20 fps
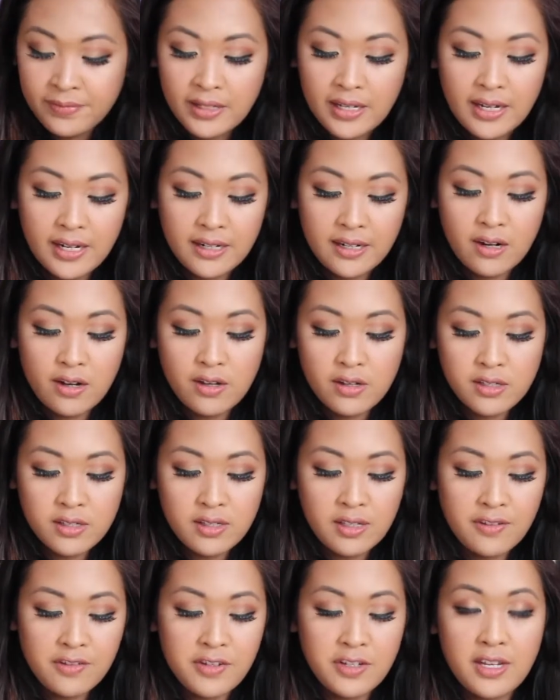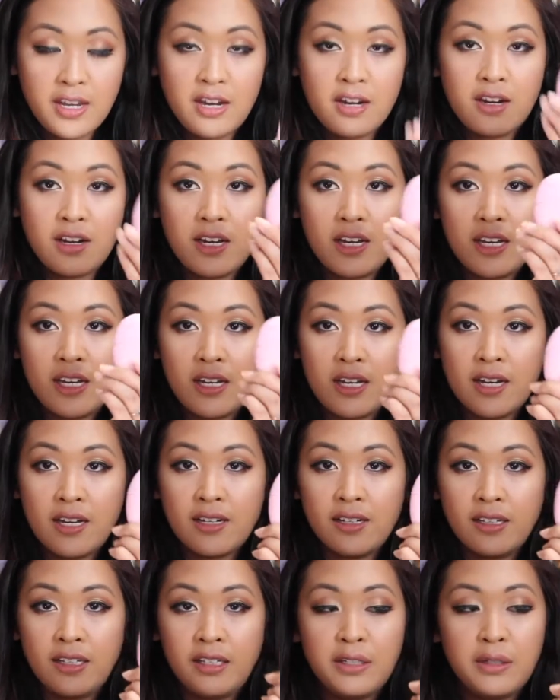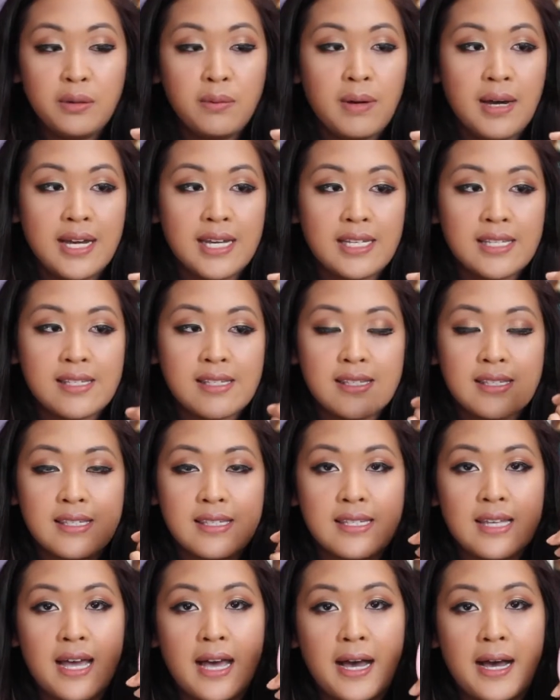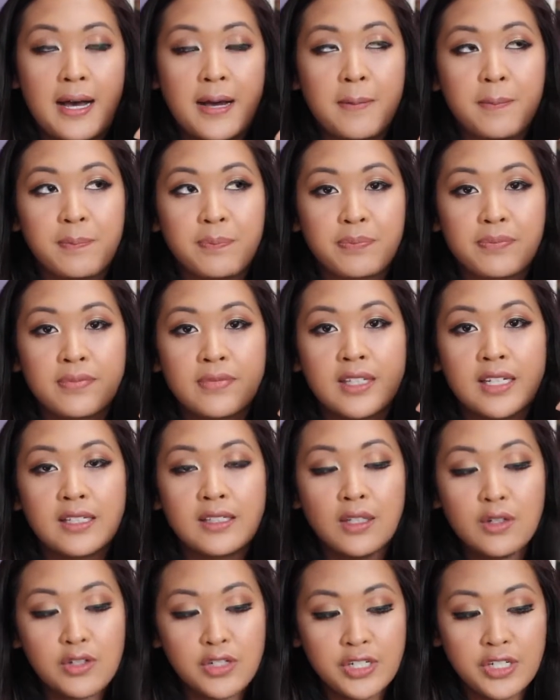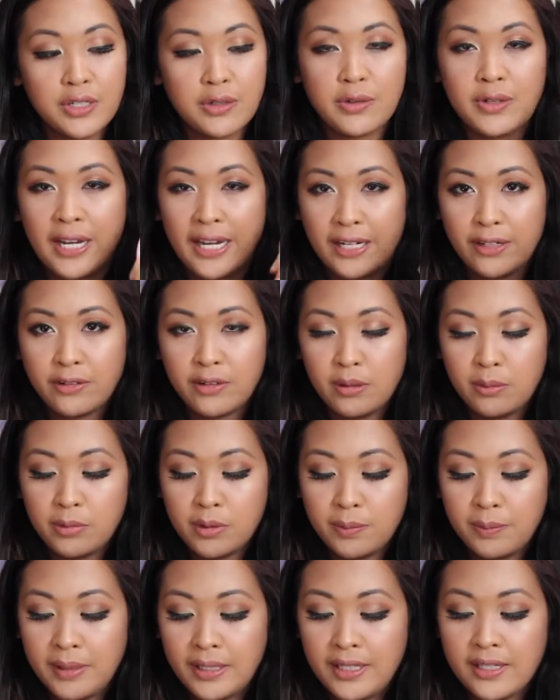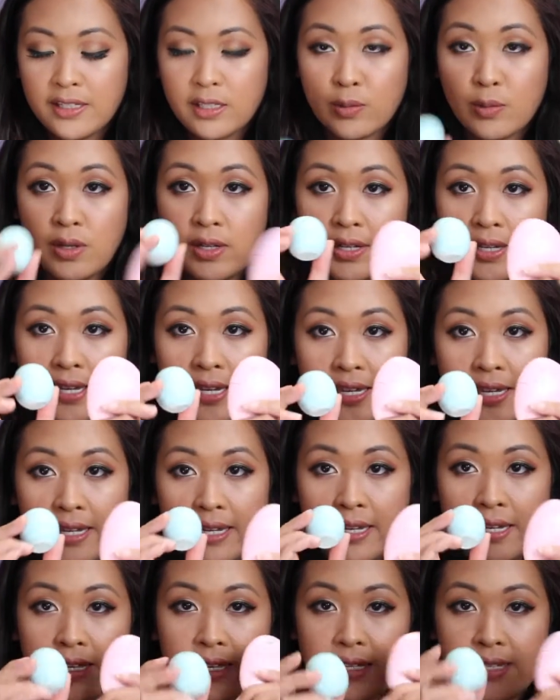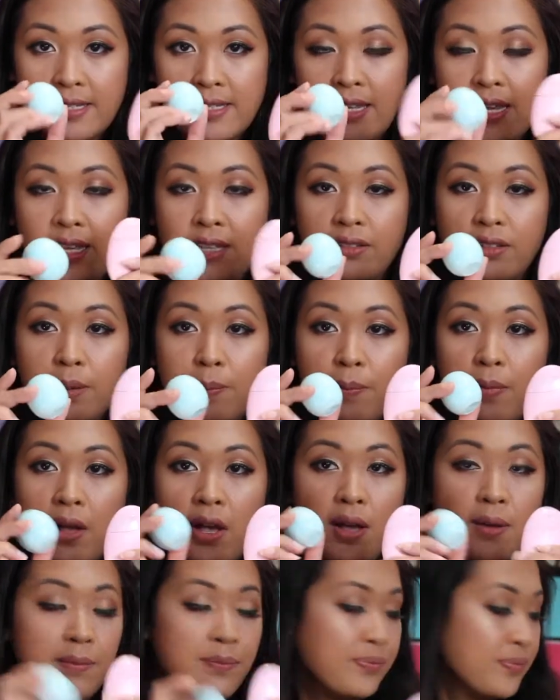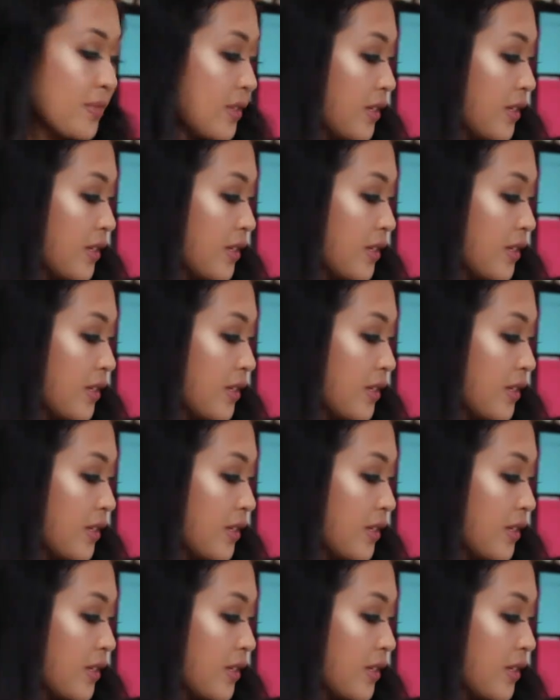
And I also love to carry an EOS lotion or hand cream with me, as well as a lip balm.